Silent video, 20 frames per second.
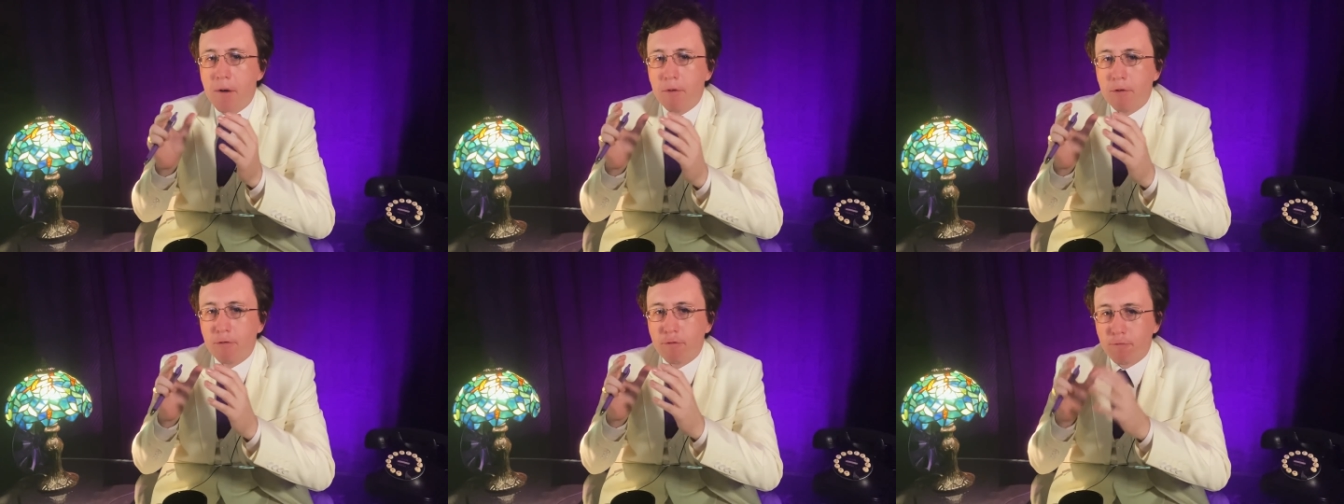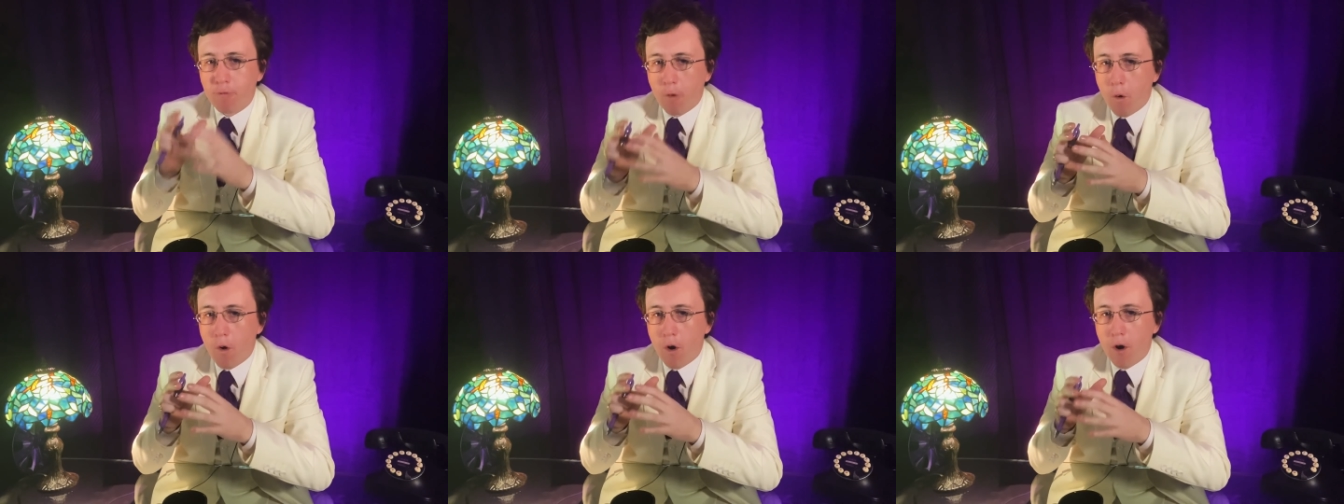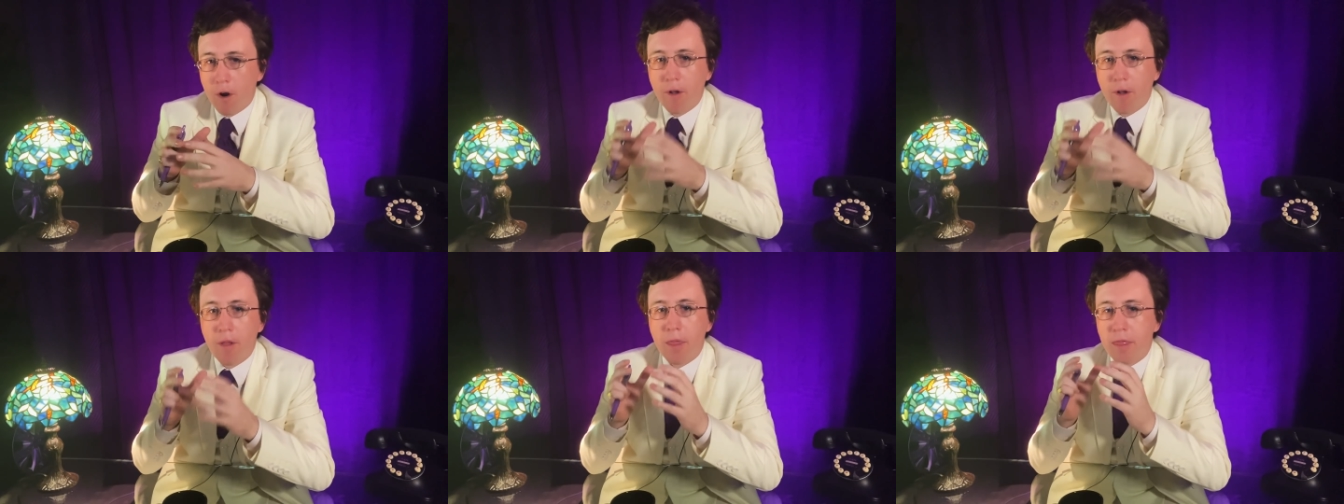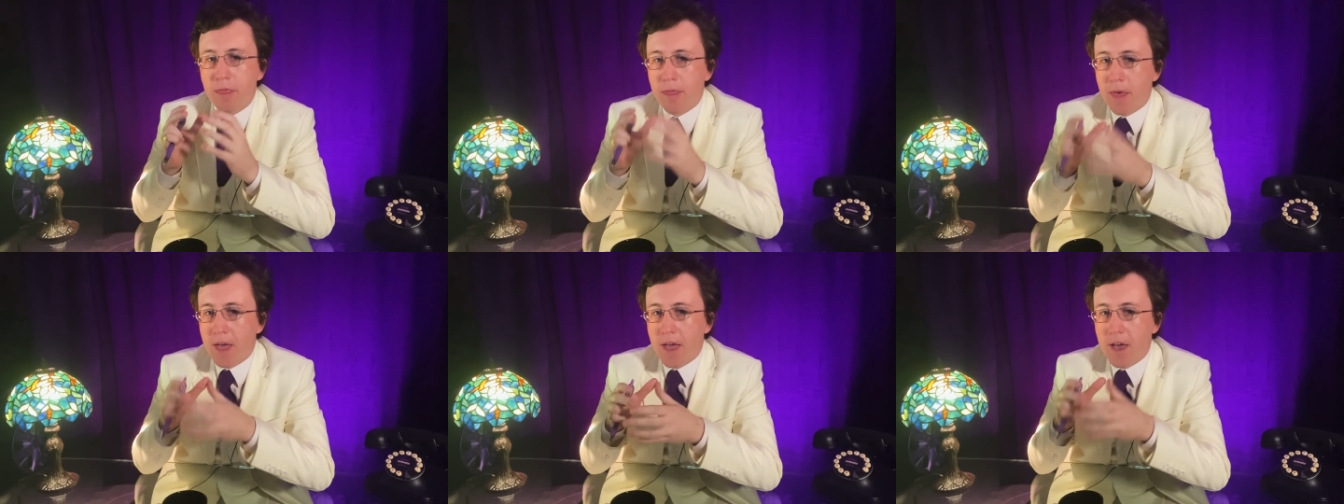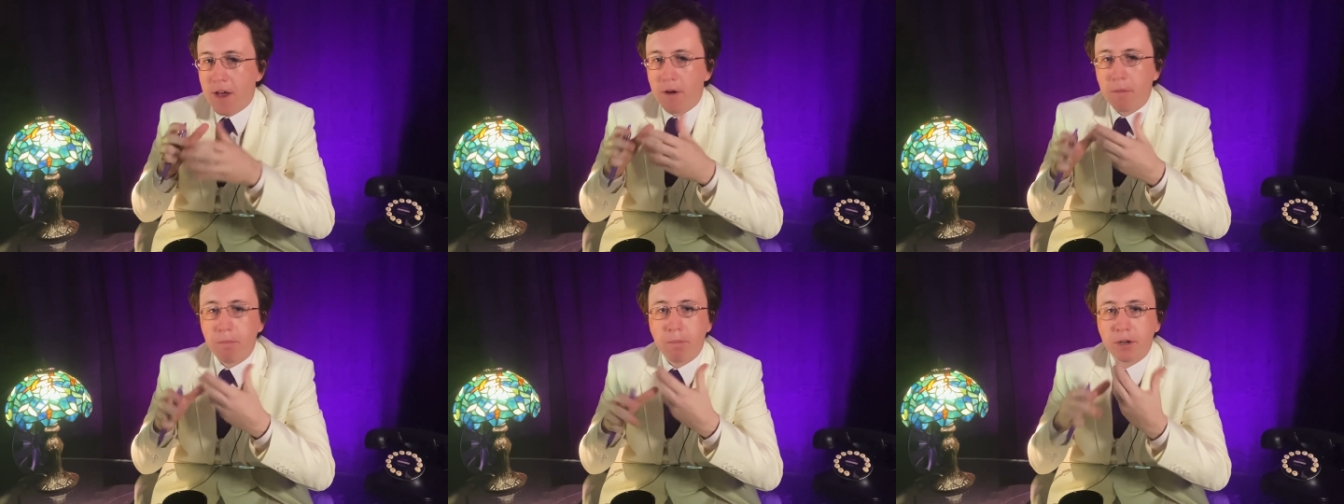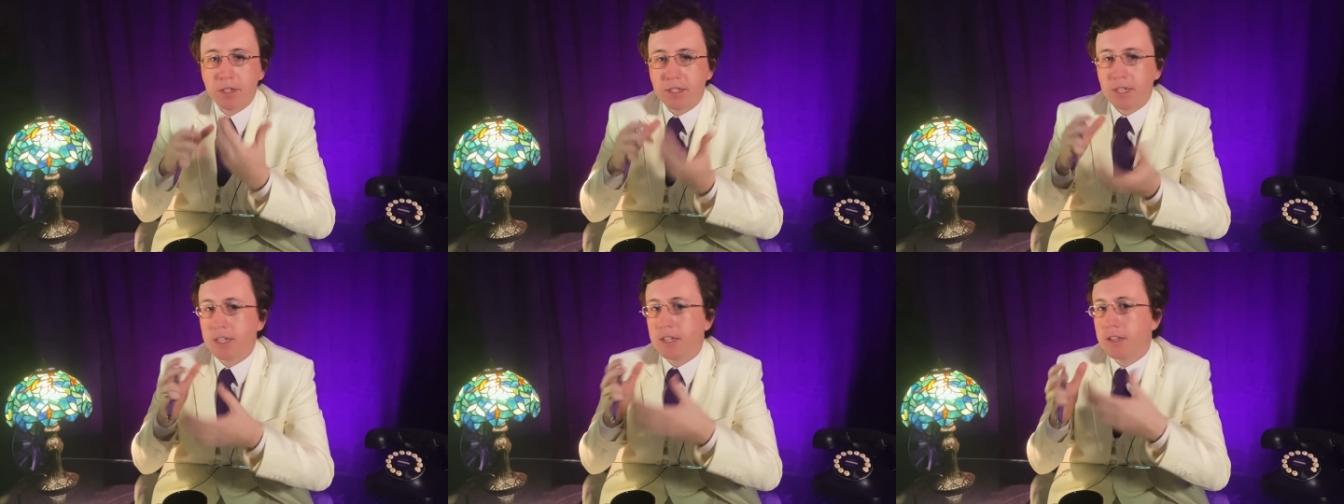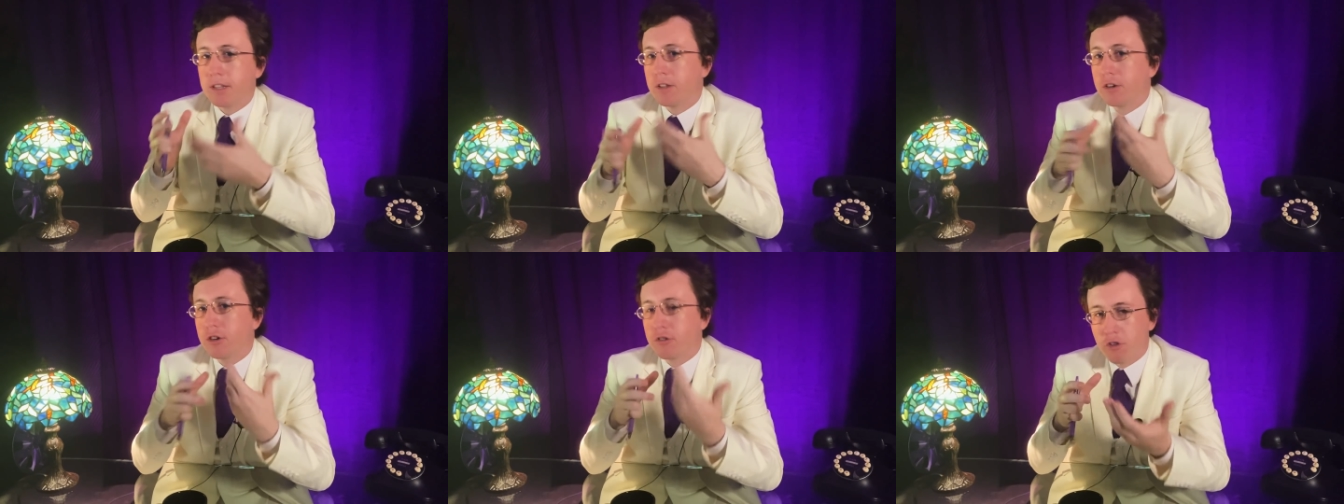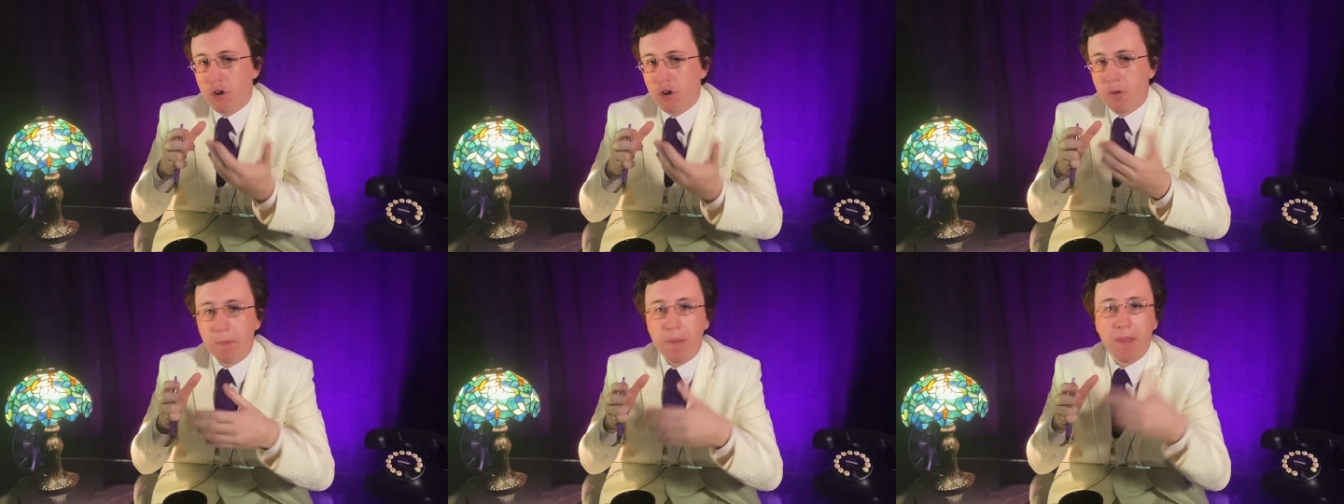for their particular group,